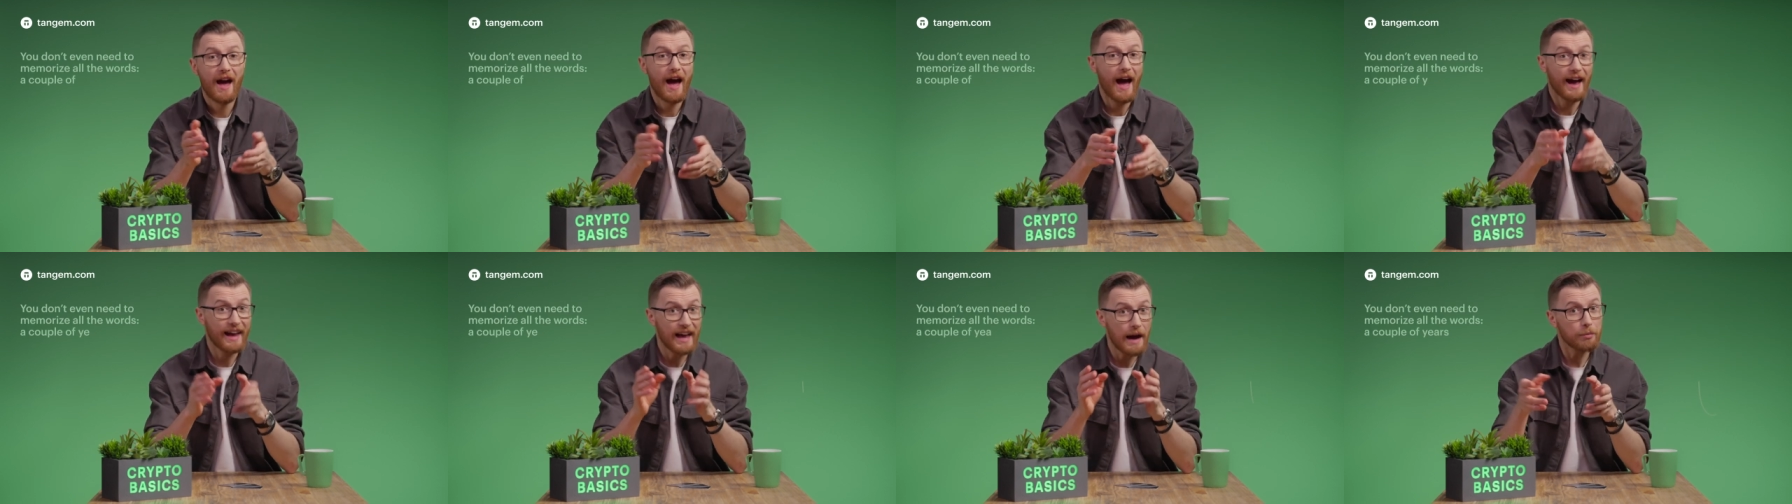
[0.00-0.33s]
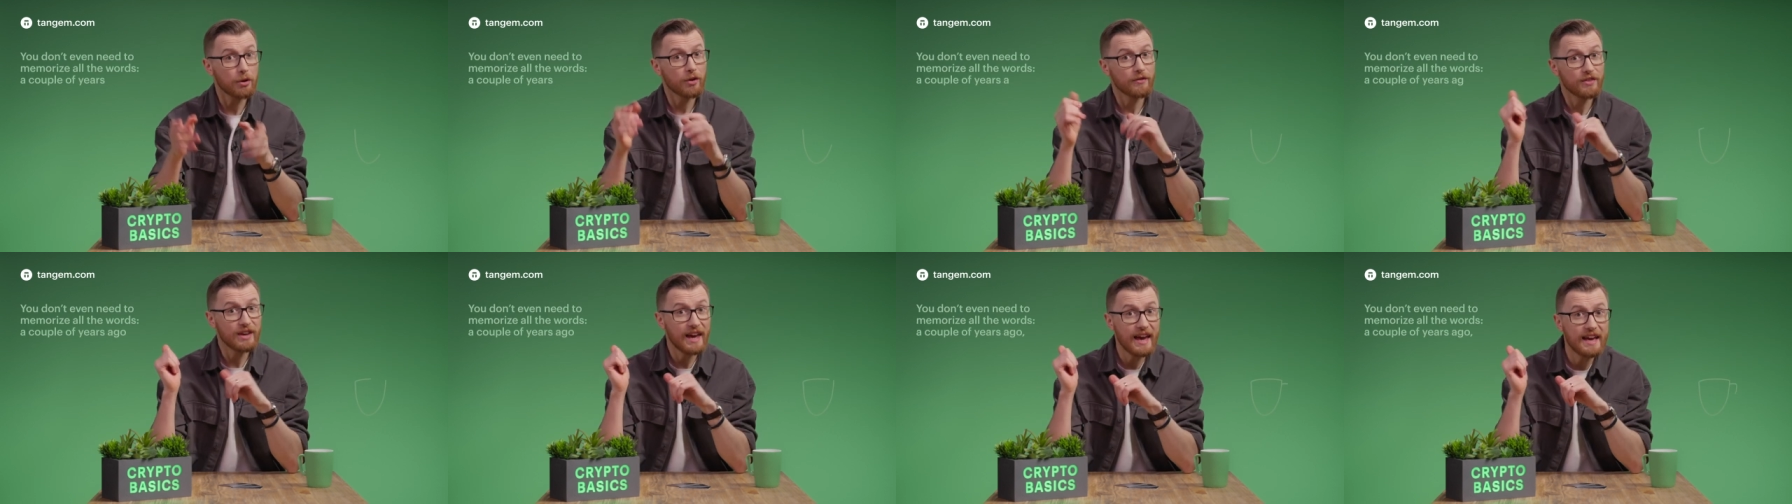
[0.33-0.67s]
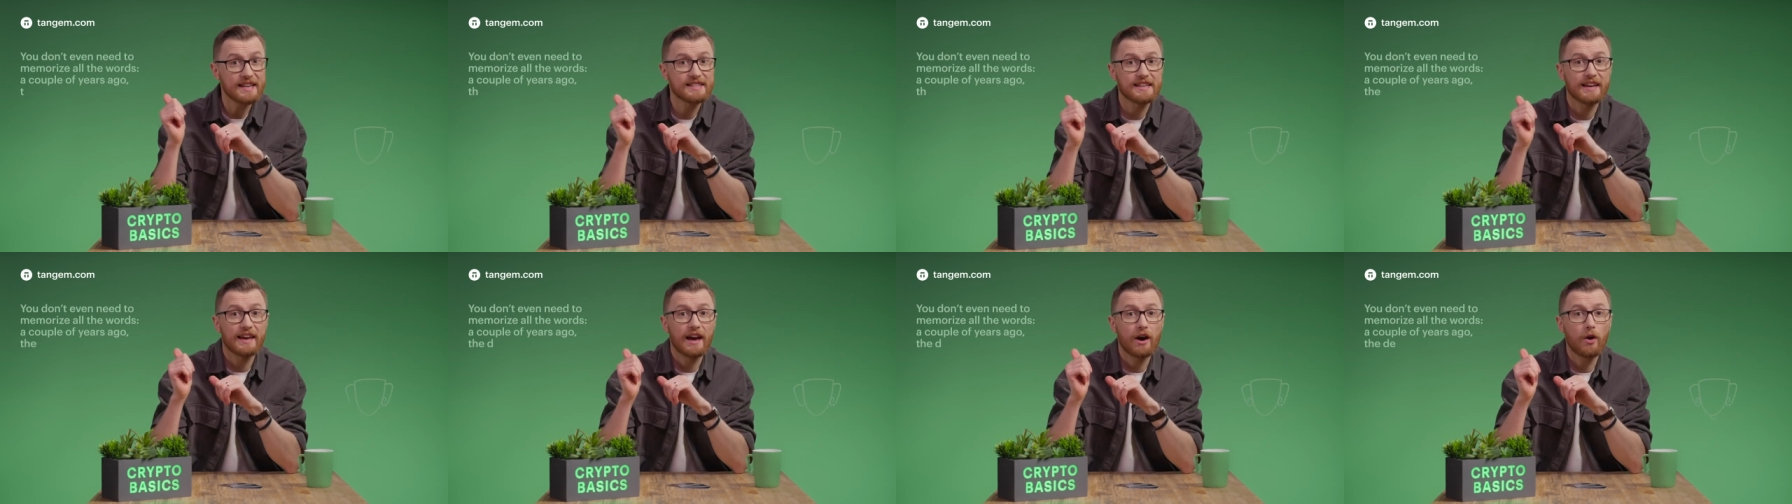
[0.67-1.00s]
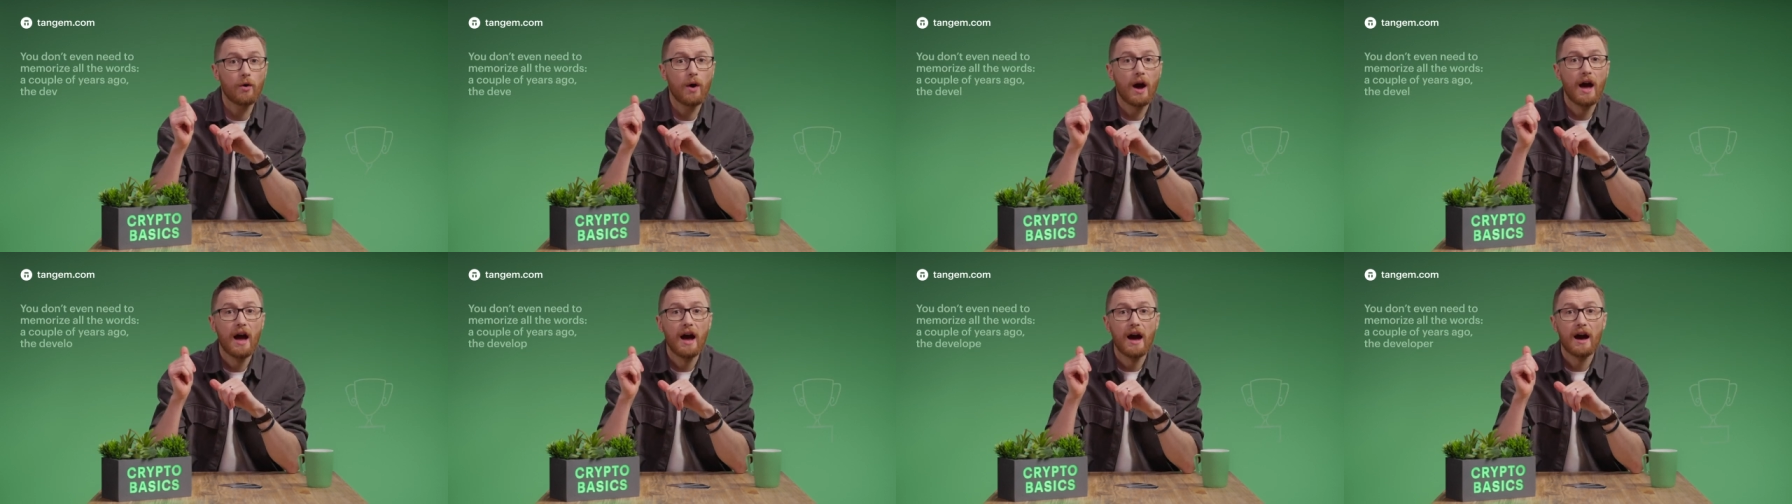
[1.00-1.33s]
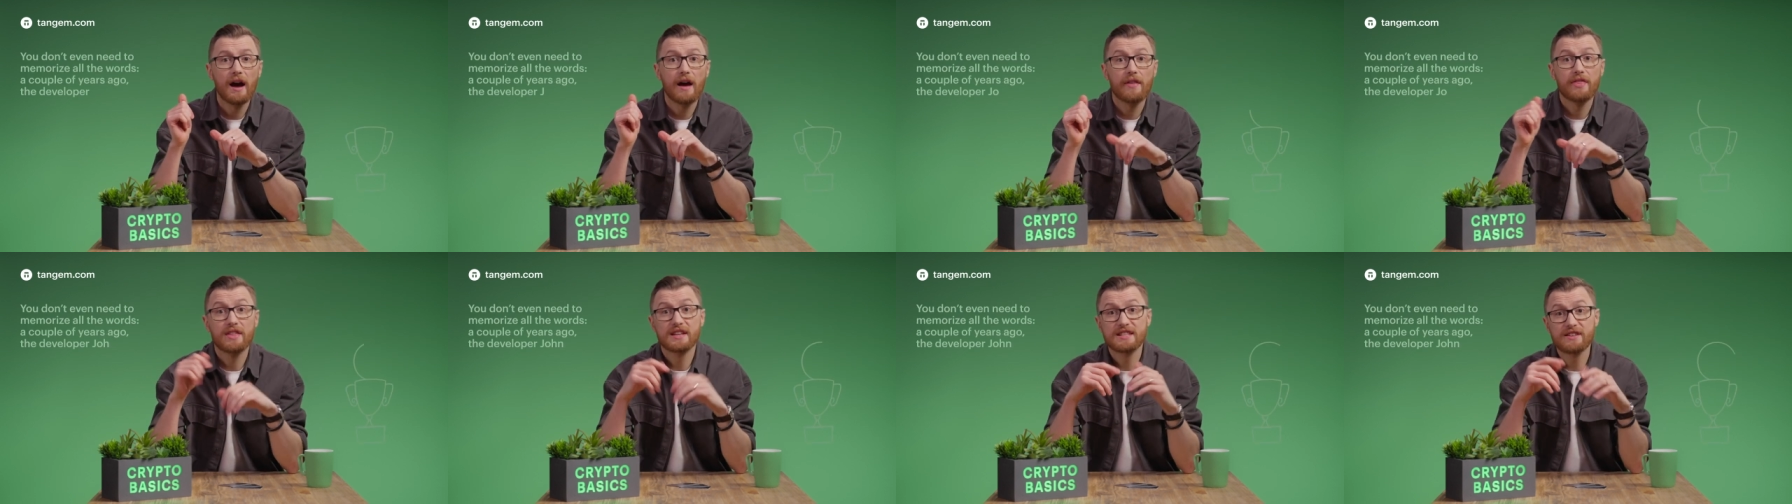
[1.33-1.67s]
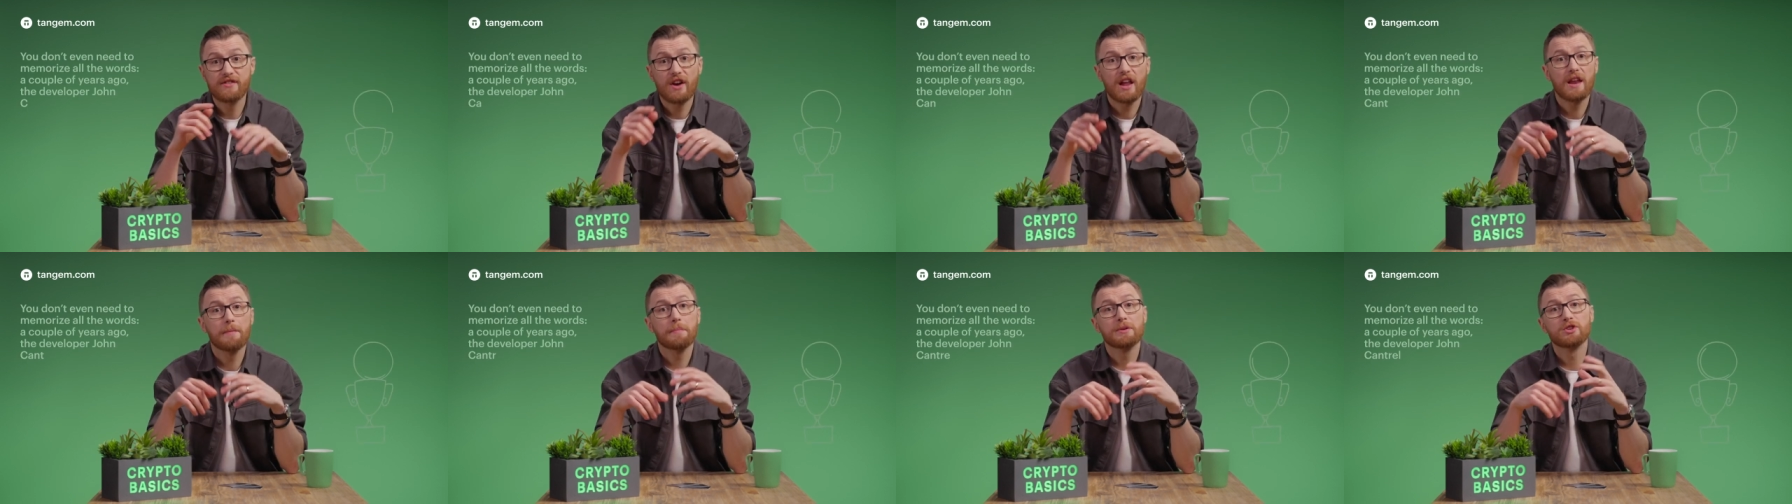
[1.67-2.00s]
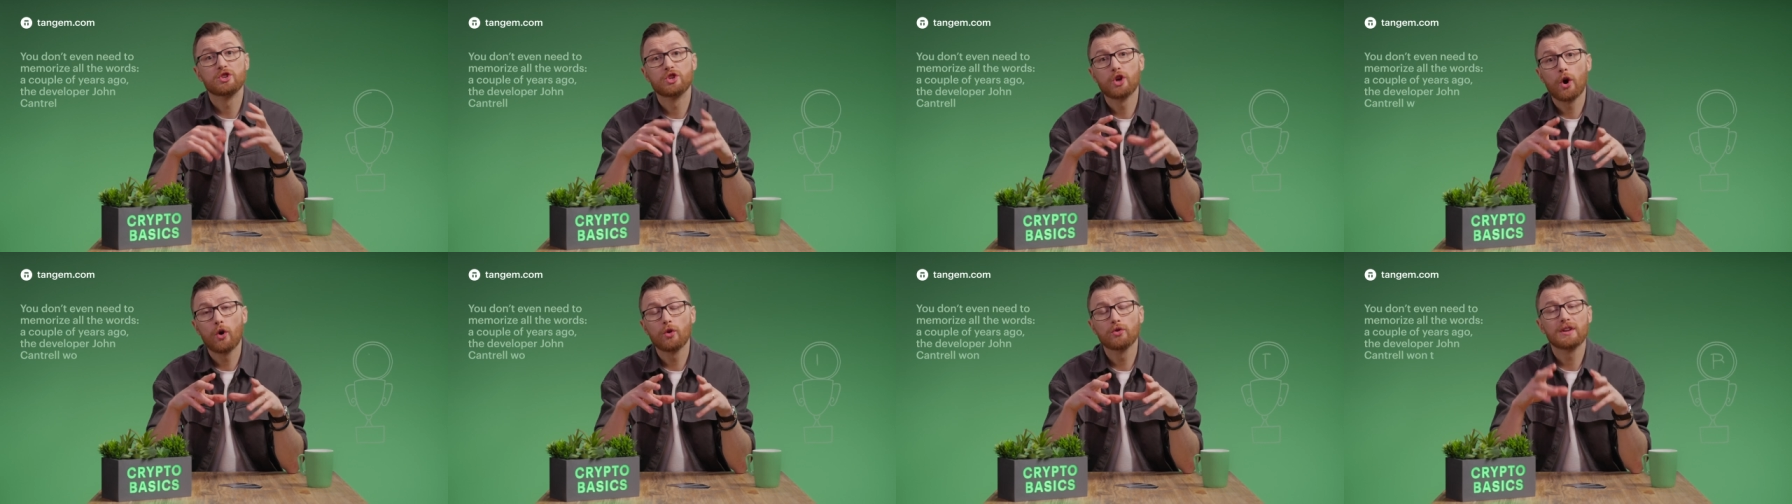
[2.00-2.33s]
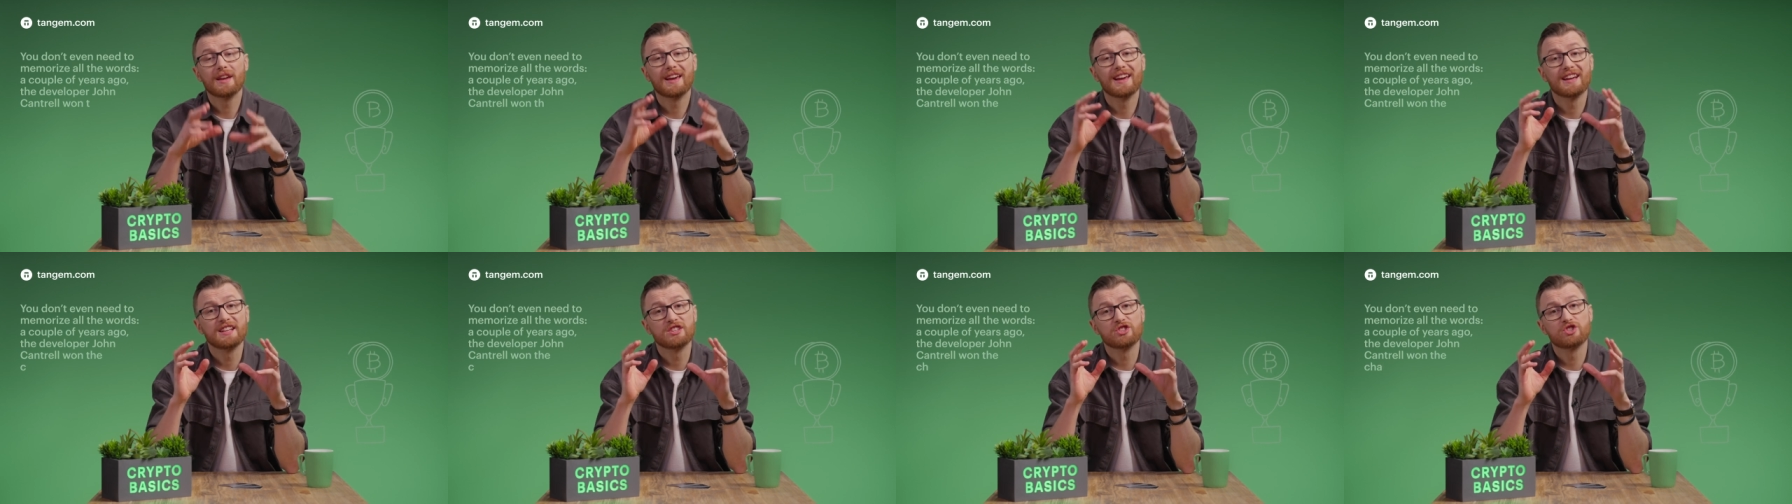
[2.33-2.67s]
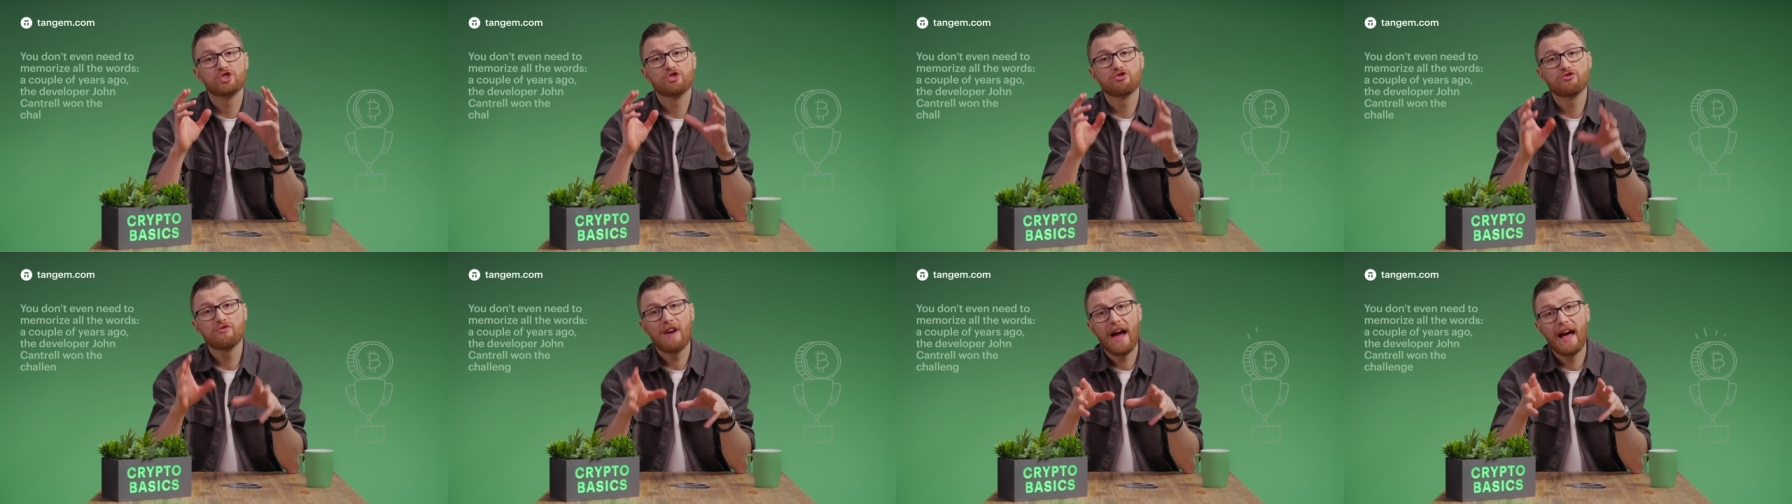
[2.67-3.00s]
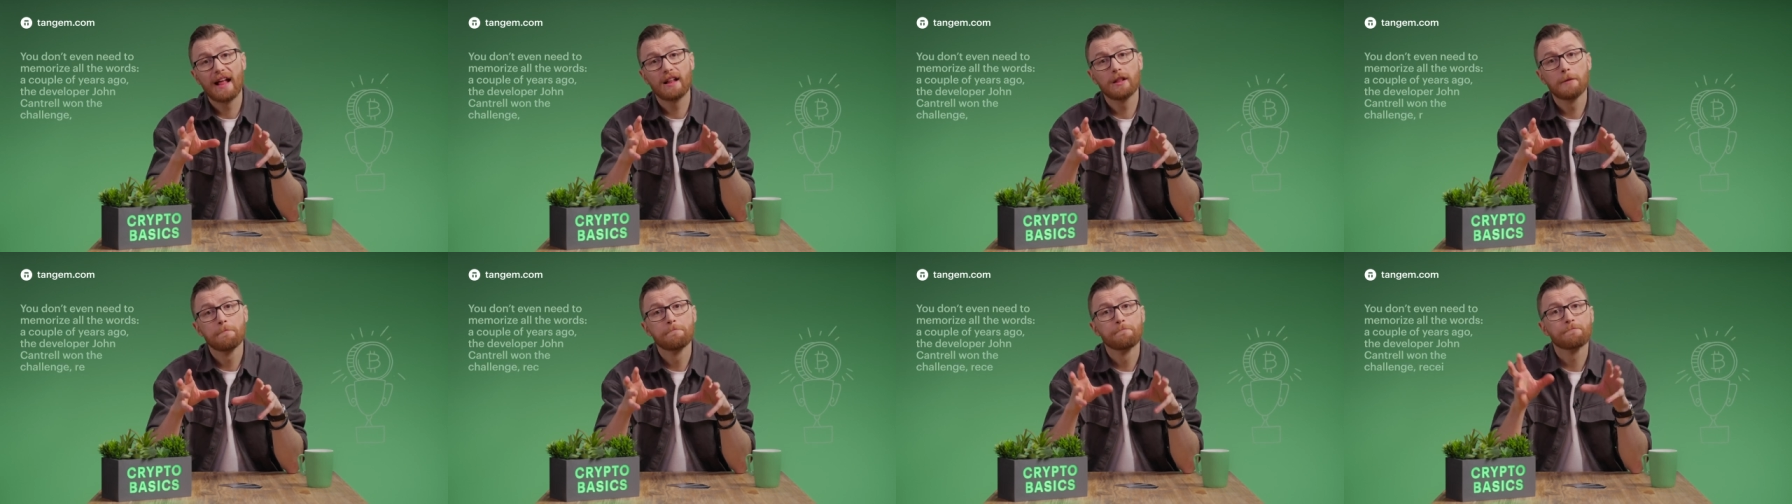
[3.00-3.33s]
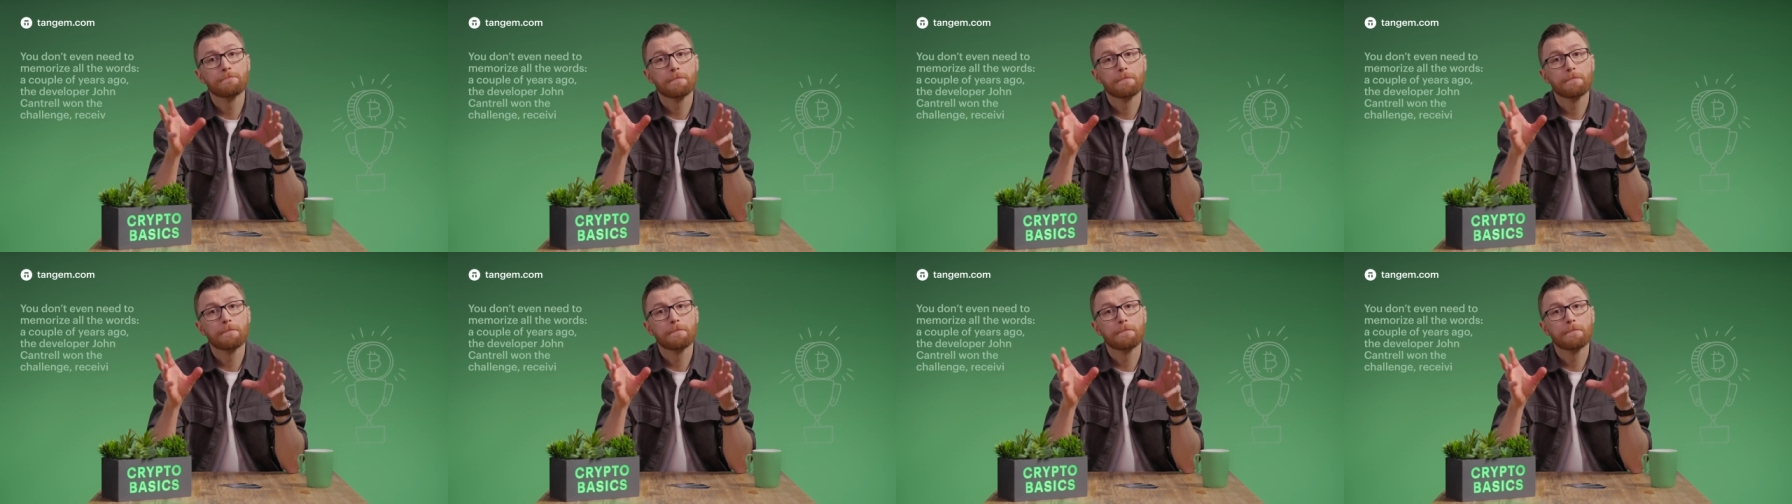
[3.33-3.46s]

A couple of years ago, uh, the developer John Cantrell